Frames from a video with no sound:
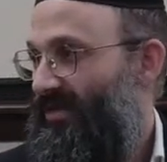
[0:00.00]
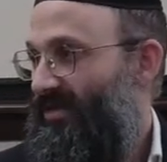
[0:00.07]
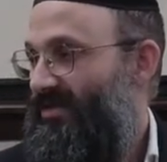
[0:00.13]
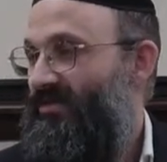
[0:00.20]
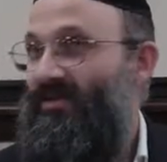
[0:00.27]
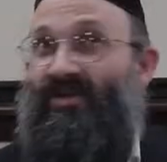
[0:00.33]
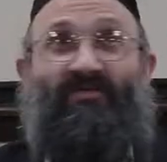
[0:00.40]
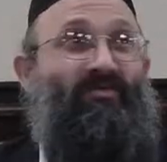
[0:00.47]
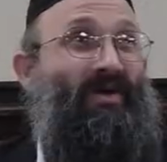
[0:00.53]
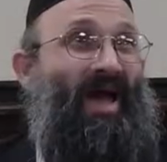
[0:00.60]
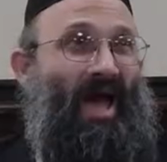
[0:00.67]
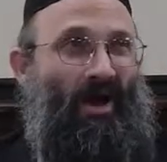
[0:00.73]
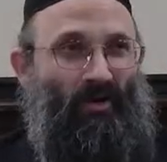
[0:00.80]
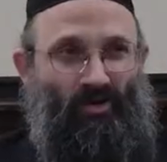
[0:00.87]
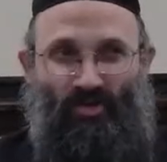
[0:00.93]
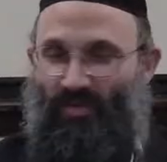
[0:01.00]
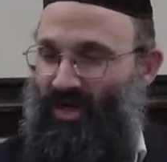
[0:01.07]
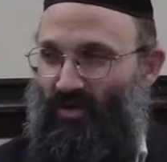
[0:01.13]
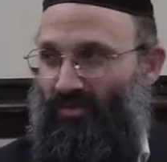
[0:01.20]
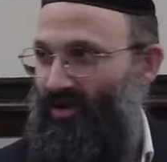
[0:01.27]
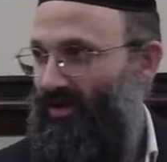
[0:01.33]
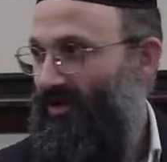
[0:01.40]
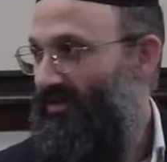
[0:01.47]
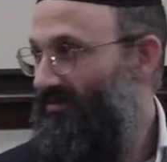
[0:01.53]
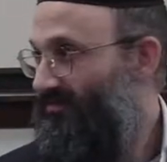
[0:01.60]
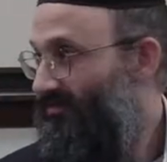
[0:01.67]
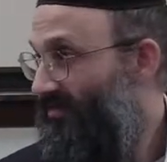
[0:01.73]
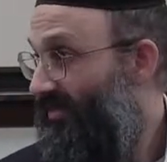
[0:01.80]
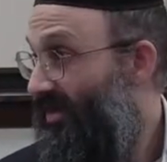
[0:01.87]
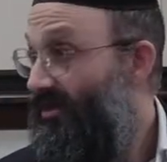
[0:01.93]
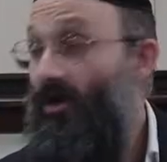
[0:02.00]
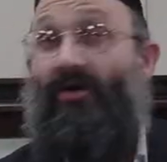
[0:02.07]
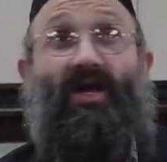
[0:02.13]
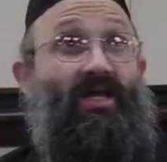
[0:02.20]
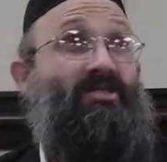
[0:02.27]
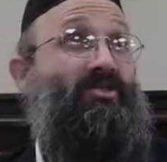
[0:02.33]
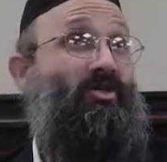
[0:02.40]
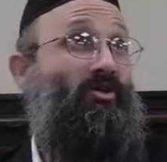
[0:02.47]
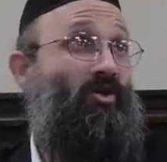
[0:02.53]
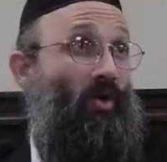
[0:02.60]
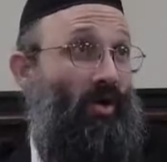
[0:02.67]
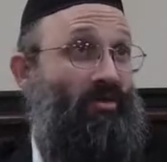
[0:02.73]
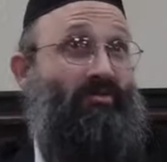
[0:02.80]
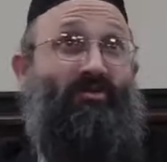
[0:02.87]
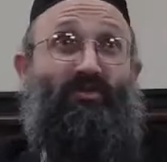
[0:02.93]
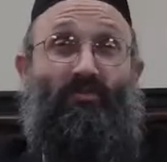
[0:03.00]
So therefore, how can you make a bracha? Okay, so you're going through the